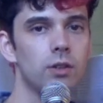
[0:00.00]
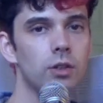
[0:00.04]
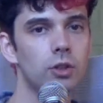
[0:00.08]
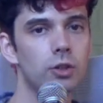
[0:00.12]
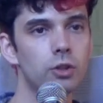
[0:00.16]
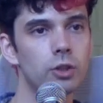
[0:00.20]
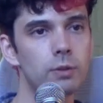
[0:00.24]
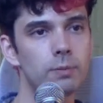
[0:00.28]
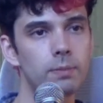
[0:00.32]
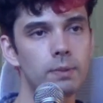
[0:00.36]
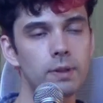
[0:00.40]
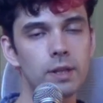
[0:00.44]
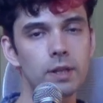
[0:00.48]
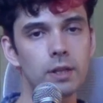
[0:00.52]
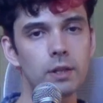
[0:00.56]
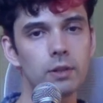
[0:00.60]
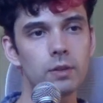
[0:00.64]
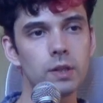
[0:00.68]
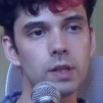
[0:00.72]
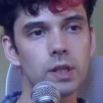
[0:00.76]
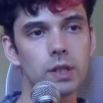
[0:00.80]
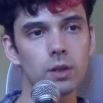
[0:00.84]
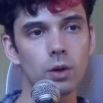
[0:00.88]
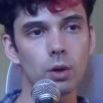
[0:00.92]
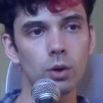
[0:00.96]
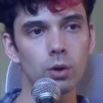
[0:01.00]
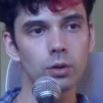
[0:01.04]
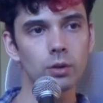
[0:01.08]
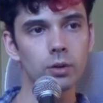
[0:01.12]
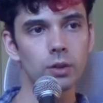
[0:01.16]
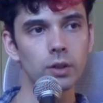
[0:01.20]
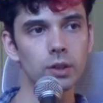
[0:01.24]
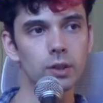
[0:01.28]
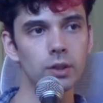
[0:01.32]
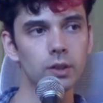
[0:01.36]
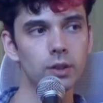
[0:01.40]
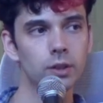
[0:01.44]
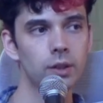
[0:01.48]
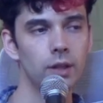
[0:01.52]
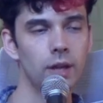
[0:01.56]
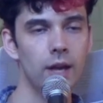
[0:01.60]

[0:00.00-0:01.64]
creepy, eerie horror